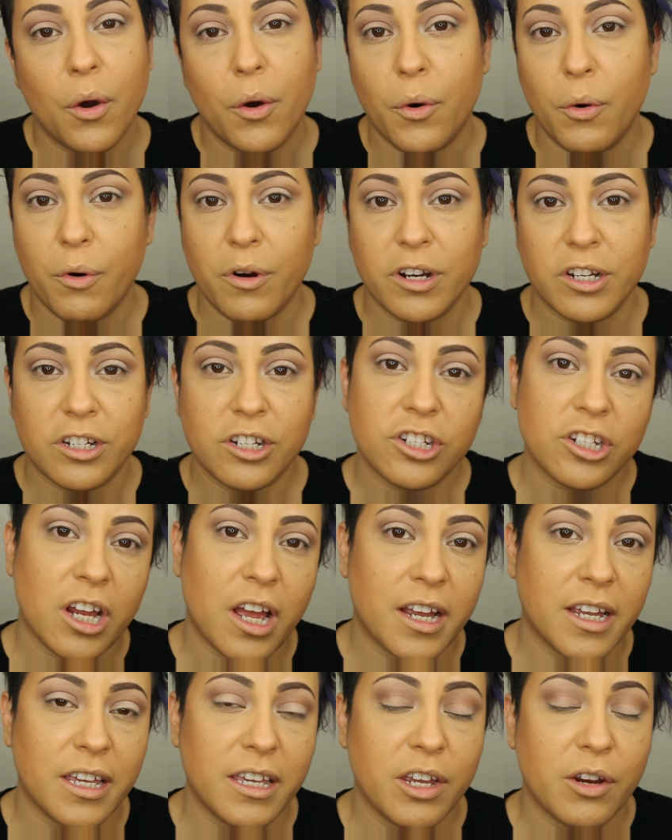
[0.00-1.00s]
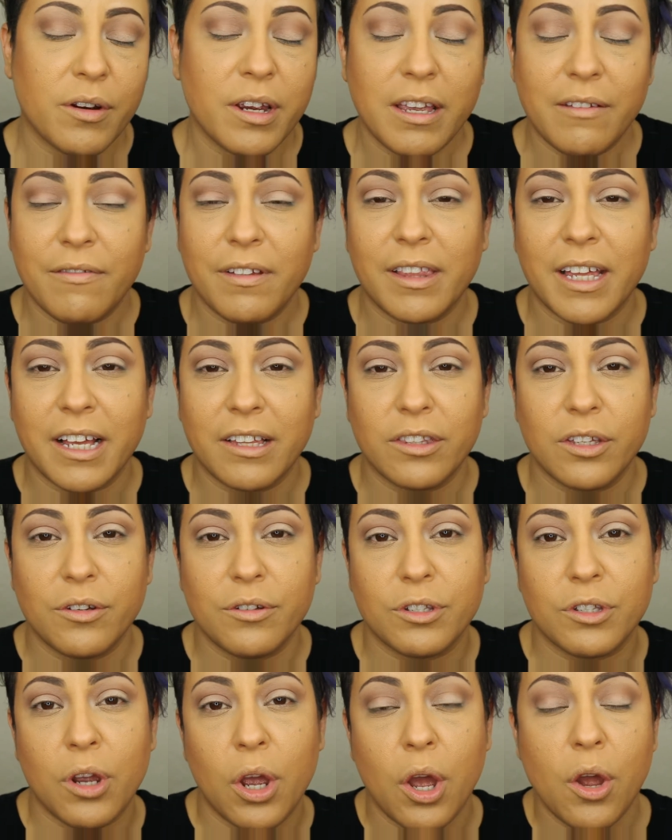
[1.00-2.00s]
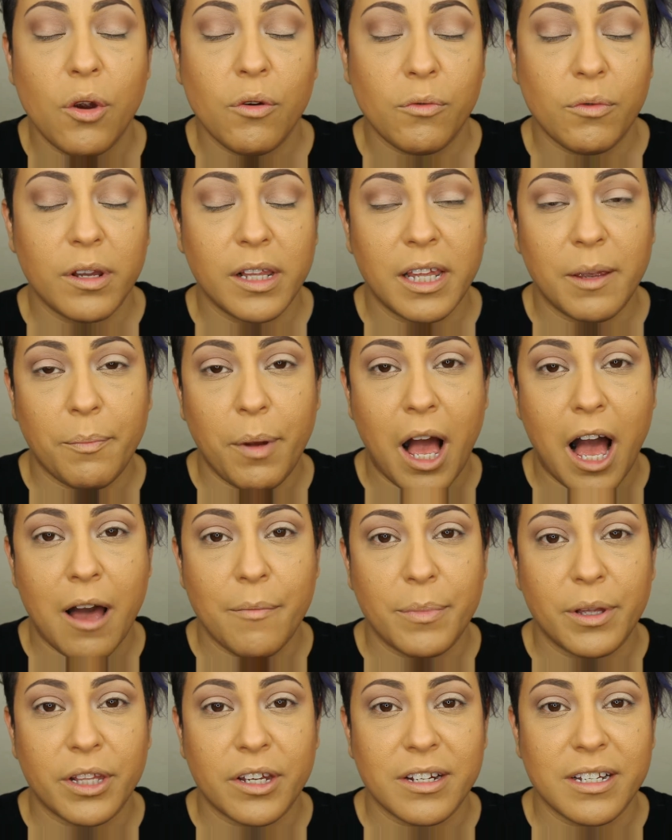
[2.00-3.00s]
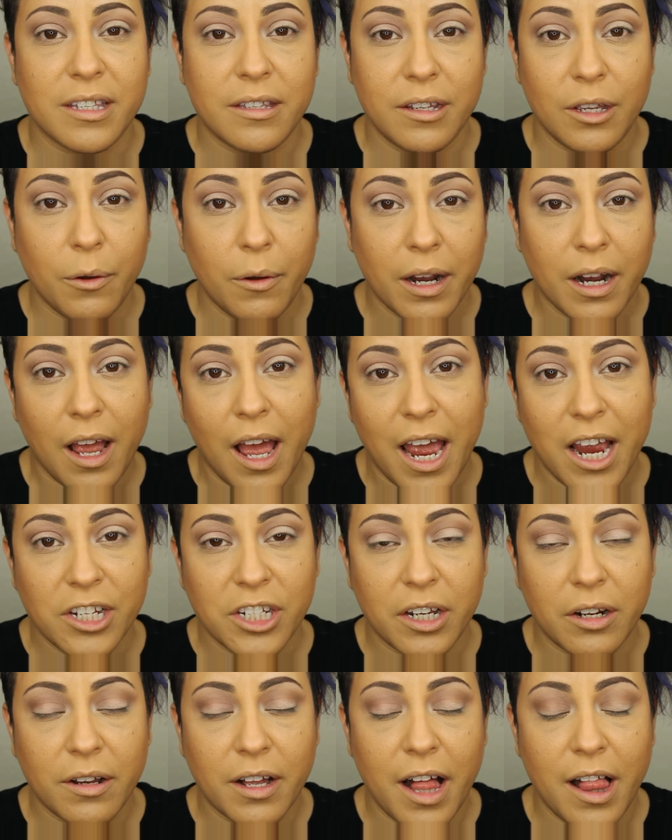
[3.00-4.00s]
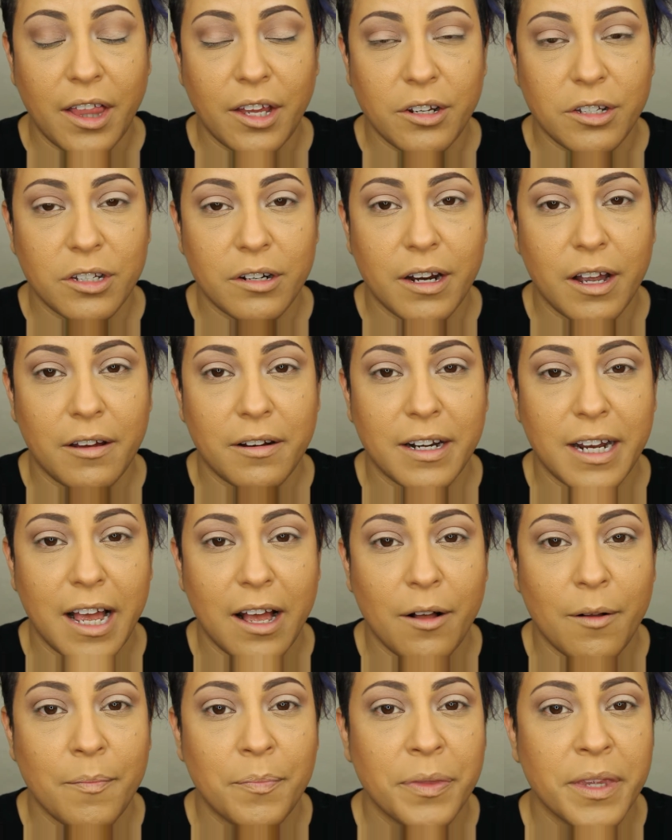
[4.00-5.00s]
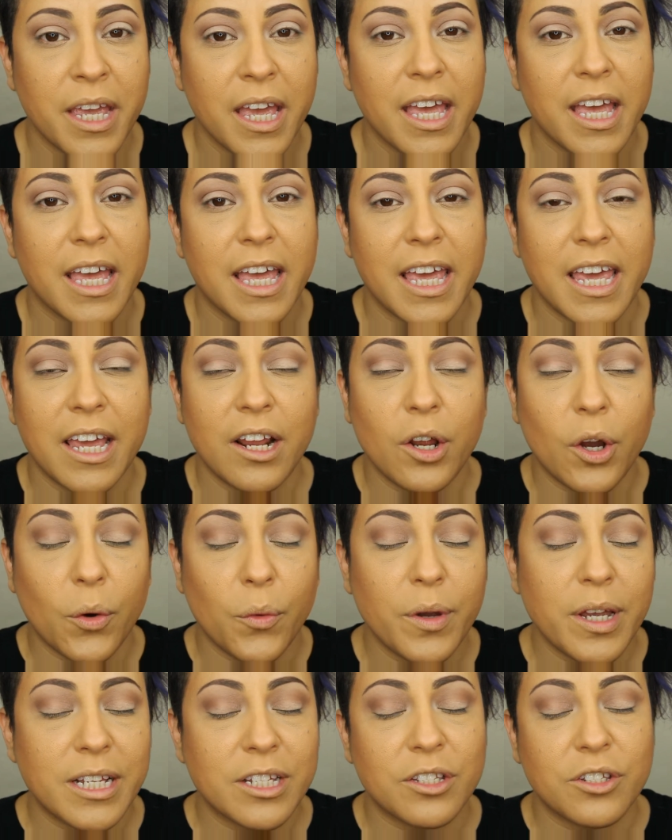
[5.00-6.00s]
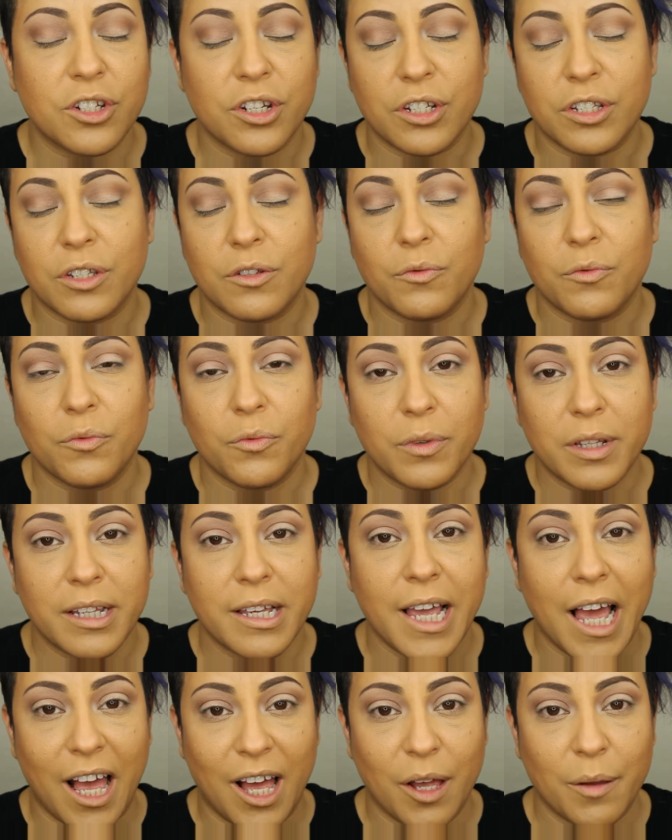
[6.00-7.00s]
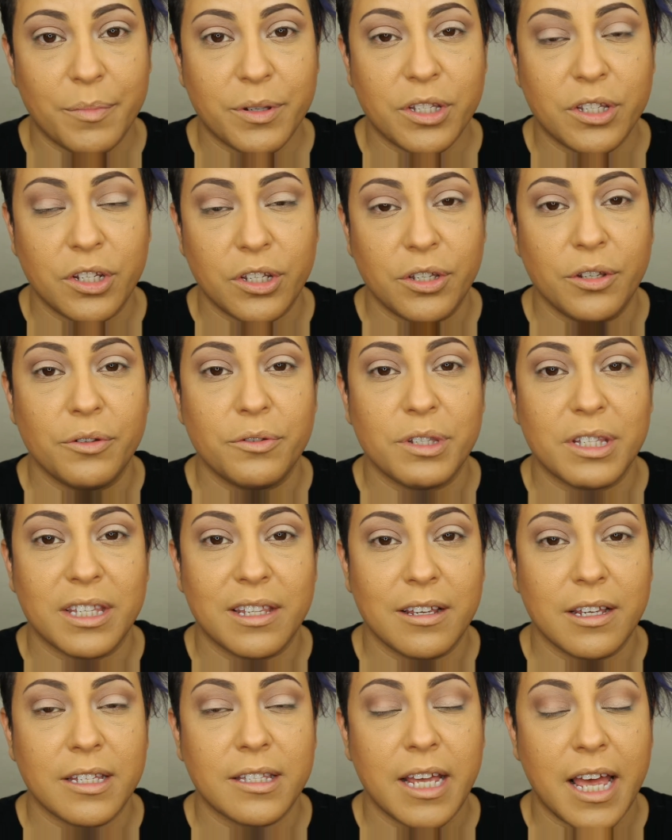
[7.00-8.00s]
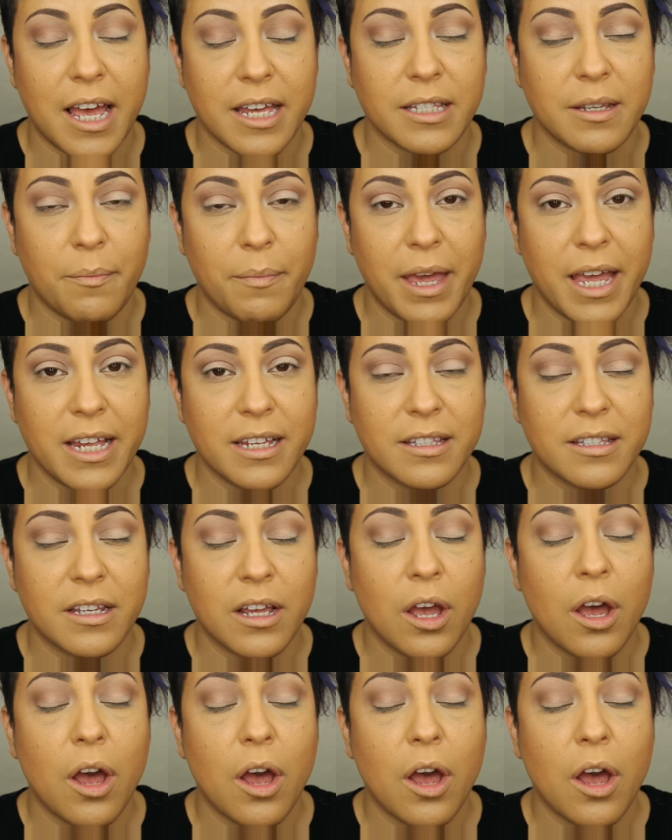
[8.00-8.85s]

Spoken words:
or it's chunky, or even like those really popular sequin eyeshadow colors are out now, it always just really helps to use this as a base.